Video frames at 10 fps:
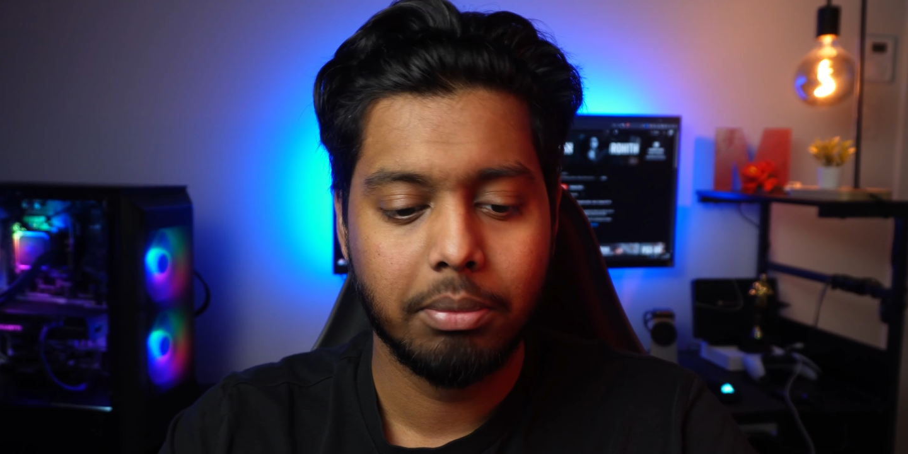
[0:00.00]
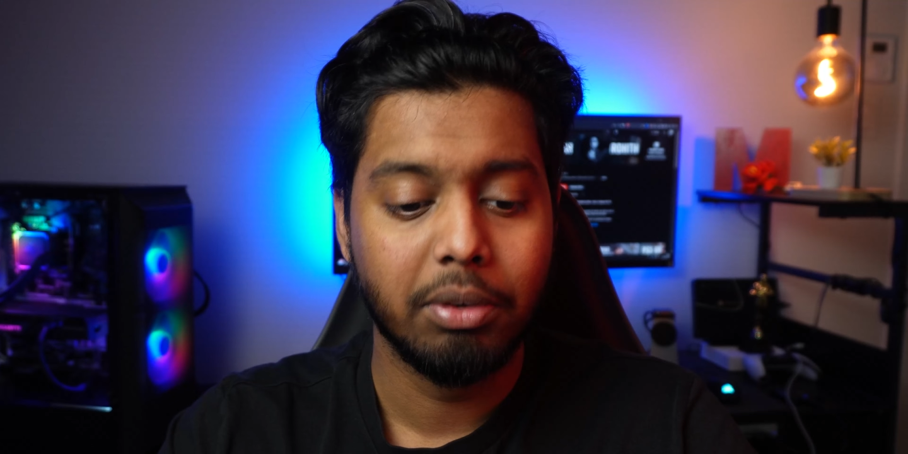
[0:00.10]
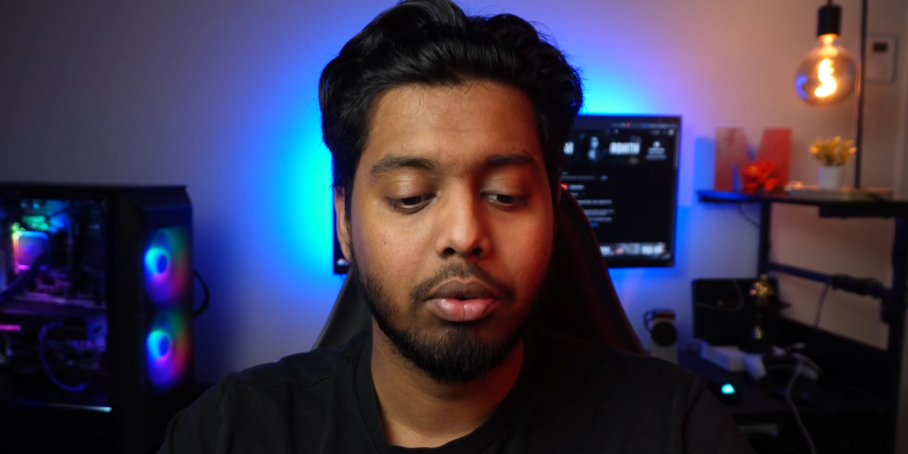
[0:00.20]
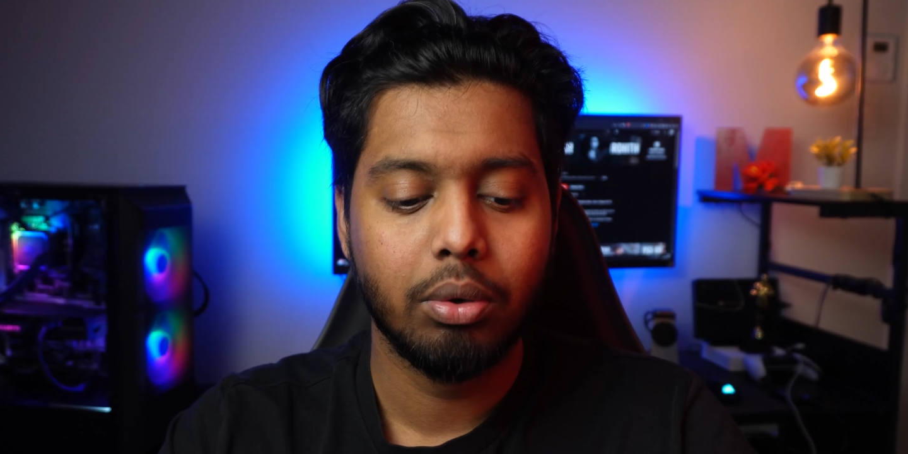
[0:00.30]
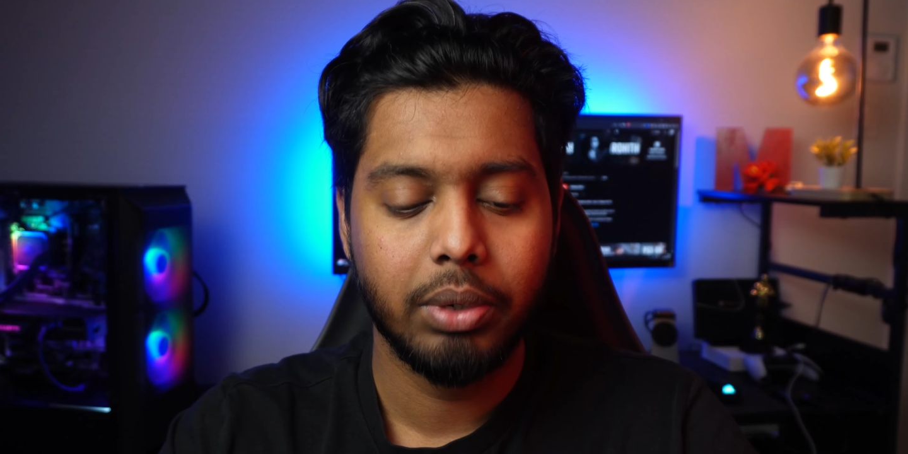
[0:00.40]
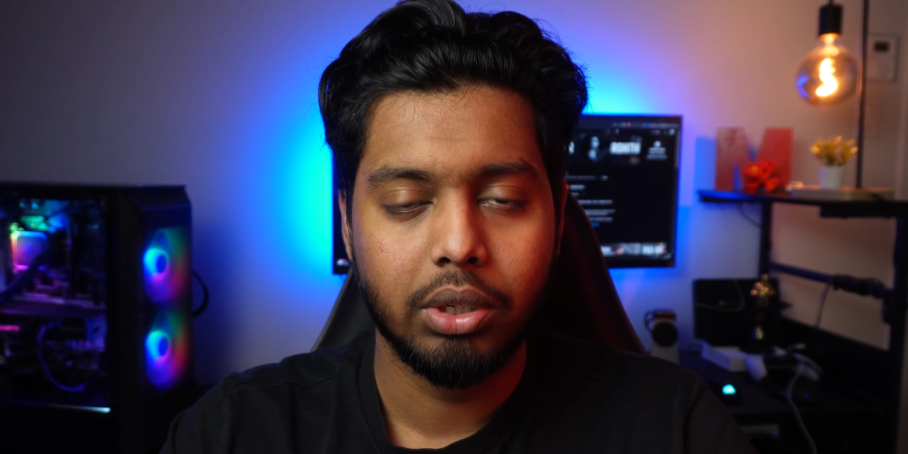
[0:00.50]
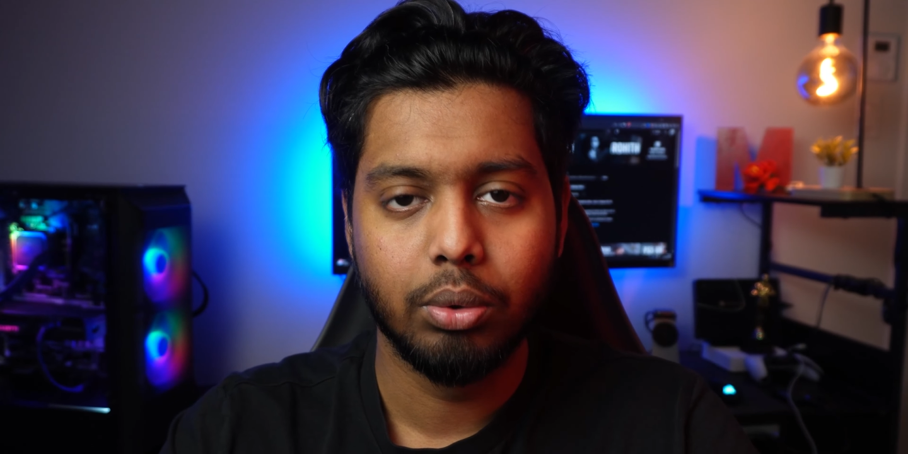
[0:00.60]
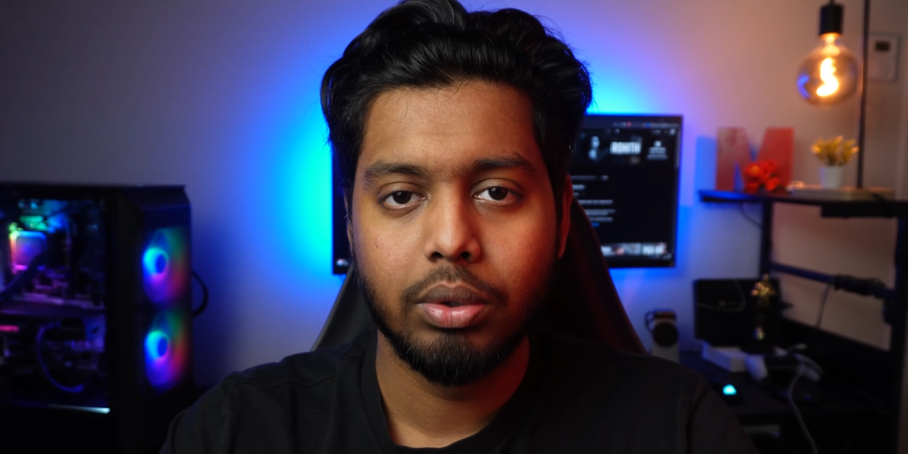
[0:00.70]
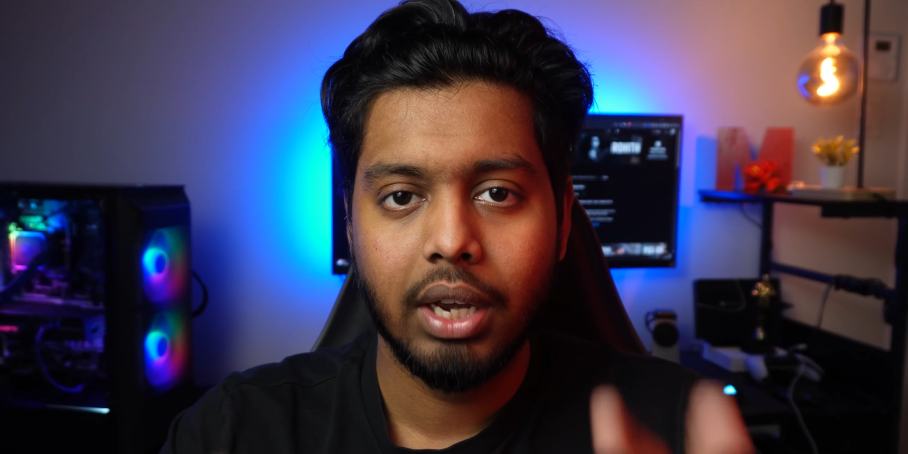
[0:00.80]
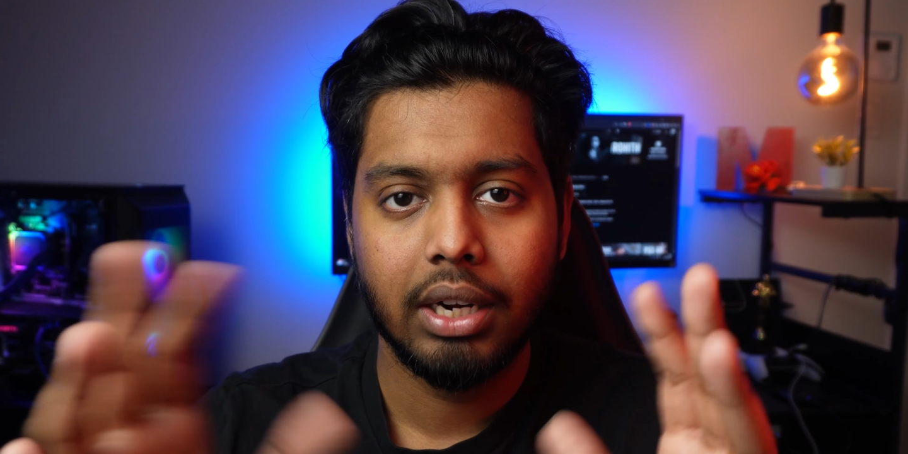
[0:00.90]
and before we
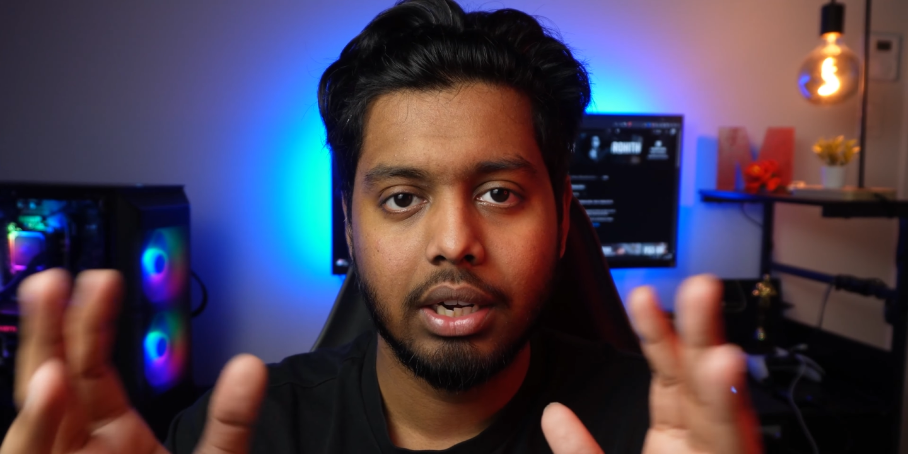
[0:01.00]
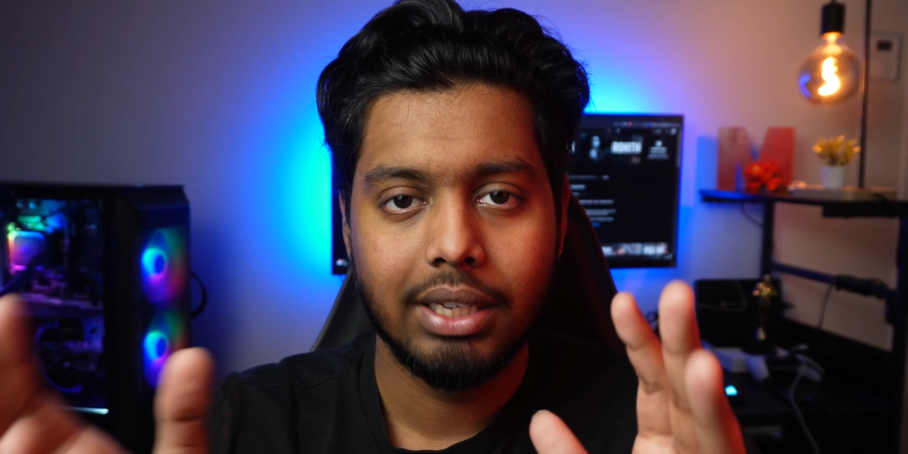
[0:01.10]
do that,